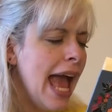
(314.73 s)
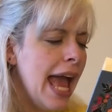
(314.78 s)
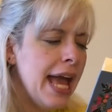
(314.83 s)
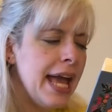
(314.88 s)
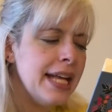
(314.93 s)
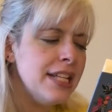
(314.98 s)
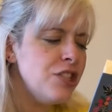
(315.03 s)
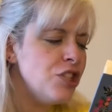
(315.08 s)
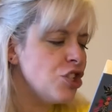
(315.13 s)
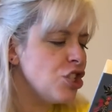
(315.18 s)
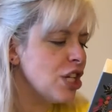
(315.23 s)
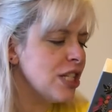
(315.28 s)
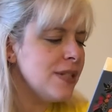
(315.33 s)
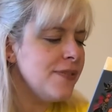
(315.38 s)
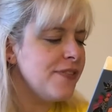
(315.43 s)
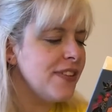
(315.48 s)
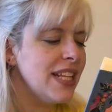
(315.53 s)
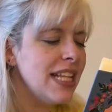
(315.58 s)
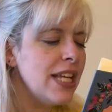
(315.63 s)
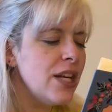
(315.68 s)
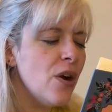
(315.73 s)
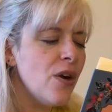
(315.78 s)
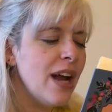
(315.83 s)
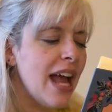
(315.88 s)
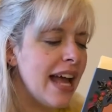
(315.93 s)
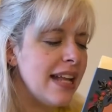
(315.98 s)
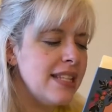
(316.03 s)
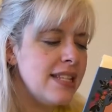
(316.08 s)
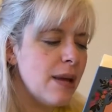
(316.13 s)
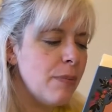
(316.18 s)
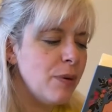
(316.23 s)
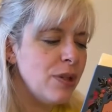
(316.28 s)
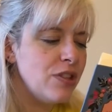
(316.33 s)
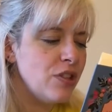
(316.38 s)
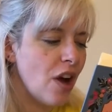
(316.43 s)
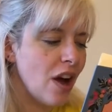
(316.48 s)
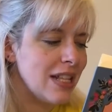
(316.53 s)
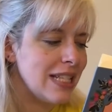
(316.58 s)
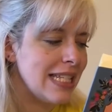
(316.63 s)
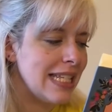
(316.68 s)
It's just filling your heads up with
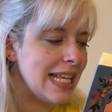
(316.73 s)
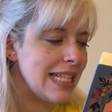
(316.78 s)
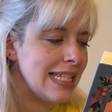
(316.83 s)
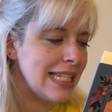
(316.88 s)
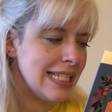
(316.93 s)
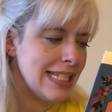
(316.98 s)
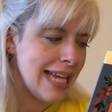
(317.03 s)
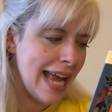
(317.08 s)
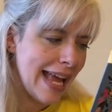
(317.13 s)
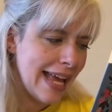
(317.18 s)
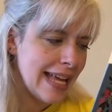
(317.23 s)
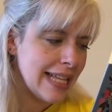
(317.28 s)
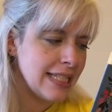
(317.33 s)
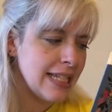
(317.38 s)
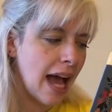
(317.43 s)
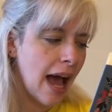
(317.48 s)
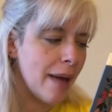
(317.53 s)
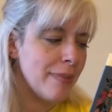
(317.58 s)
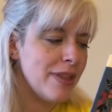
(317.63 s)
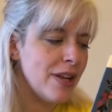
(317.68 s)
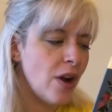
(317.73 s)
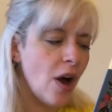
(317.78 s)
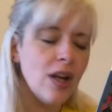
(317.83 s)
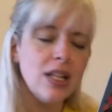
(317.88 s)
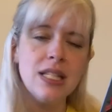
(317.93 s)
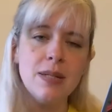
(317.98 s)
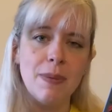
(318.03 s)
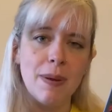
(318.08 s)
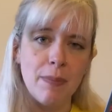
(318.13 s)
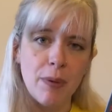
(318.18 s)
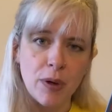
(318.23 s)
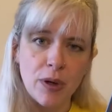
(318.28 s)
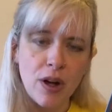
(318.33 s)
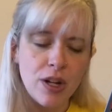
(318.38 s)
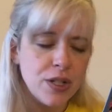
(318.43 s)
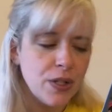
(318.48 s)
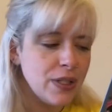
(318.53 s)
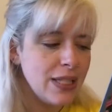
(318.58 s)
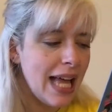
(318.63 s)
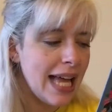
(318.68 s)
nonsense and taking time that ought to be put
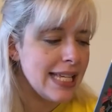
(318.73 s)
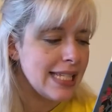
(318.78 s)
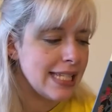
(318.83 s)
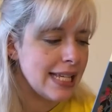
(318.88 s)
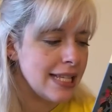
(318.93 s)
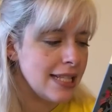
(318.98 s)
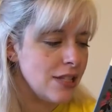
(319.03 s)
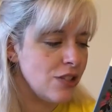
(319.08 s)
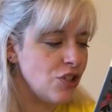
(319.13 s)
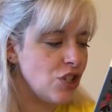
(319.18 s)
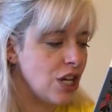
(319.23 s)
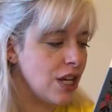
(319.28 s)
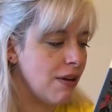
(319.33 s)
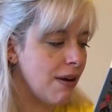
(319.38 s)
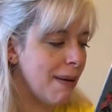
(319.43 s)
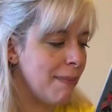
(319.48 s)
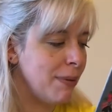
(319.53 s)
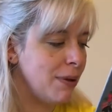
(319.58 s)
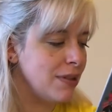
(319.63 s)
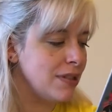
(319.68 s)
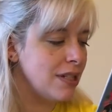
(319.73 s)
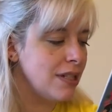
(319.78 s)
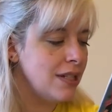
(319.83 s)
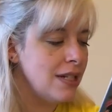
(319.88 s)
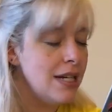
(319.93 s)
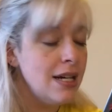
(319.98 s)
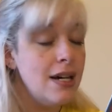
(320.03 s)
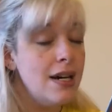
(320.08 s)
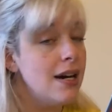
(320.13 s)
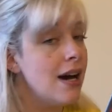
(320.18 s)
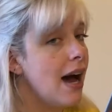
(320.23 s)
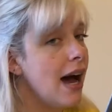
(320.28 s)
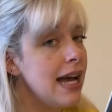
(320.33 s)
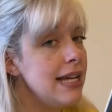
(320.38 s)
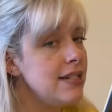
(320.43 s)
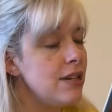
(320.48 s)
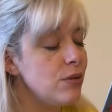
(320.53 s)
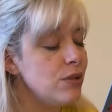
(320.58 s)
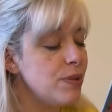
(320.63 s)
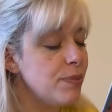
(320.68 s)
on your lessons, she grumbled.
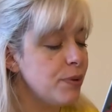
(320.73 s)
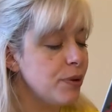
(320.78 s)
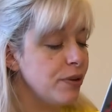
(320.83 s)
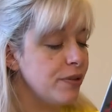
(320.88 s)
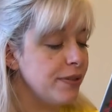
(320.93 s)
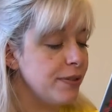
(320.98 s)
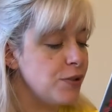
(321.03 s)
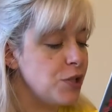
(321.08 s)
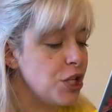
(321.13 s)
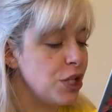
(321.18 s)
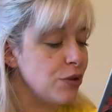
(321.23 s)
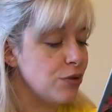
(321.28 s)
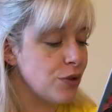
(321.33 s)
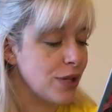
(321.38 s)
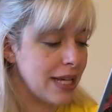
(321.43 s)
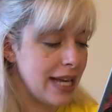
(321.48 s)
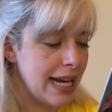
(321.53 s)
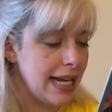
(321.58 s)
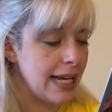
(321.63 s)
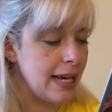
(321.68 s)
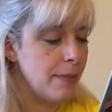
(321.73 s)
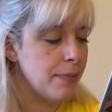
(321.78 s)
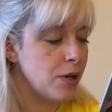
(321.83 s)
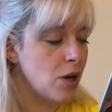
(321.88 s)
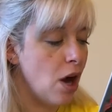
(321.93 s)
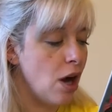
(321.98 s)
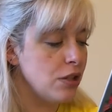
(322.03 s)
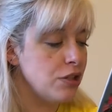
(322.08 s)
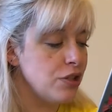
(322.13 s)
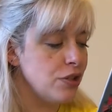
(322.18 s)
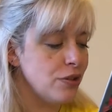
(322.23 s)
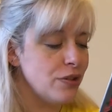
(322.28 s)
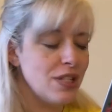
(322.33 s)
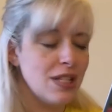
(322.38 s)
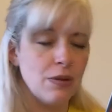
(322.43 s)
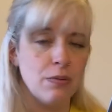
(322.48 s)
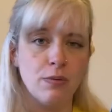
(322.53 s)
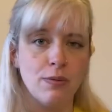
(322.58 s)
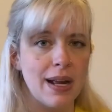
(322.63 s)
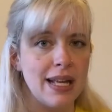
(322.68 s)
I don't approve of children getting up concerts
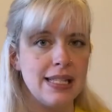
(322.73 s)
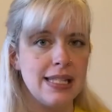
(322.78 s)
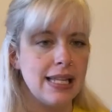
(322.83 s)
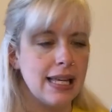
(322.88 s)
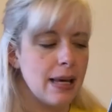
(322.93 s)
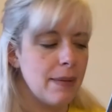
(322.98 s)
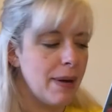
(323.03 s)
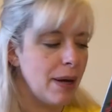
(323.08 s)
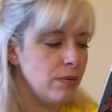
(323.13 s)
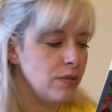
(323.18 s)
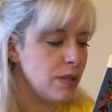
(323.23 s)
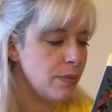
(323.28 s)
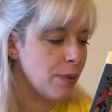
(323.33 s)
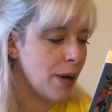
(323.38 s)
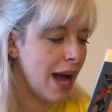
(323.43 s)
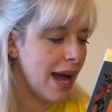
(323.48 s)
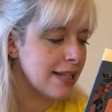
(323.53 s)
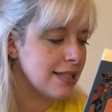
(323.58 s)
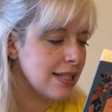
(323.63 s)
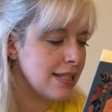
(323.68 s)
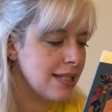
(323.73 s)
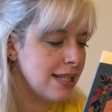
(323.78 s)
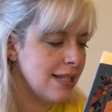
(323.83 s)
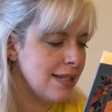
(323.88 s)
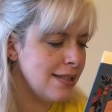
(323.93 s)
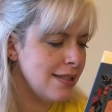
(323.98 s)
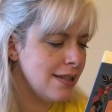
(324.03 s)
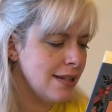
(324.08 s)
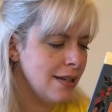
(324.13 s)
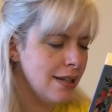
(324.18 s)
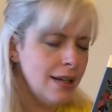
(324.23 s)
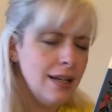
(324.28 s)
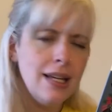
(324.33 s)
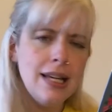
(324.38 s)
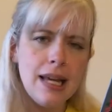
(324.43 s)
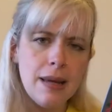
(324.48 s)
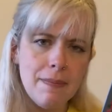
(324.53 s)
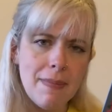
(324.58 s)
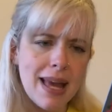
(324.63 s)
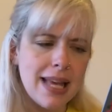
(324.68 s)
and racing about to practices.
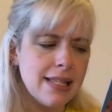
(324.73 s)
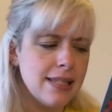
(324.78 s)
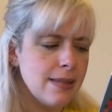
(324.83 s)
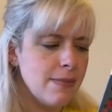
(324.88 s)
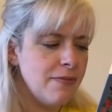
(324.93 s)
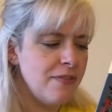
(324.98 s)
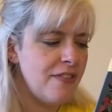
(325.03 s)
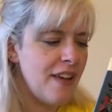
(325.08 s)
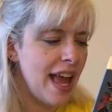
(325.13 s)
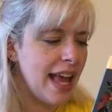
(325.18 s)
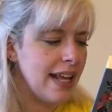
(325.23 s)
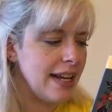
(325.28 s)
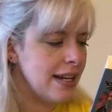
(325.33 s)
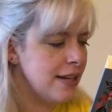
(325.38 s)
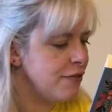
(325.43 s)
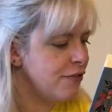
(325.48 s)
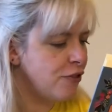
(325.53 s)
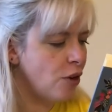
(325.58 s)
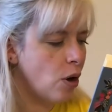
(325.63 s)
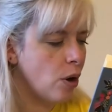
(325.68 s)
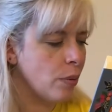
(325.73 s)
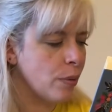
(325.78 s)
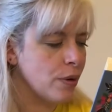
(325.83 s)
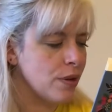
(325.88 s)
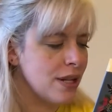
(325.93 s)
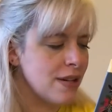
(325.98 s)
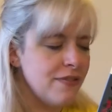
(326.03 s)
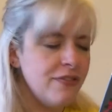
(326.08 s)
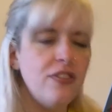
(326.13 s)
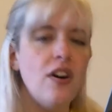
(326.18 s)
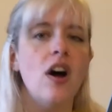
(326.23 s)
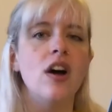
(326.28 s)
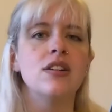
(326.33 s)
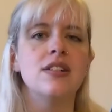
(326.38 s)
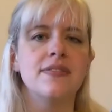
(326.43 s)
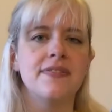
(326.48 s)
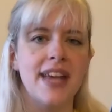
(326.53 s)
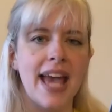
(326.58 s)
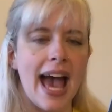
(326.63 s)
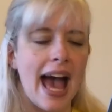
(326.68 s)
It makes them vain and forward and fond
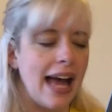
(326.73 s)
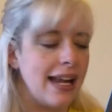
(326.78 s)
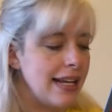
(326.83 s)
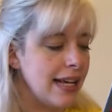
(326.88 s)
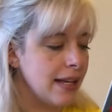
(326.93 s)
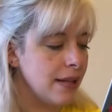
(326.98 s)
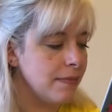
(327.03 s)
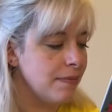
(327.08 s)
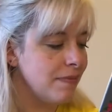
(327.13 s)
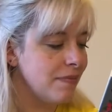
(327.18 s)
of gadding.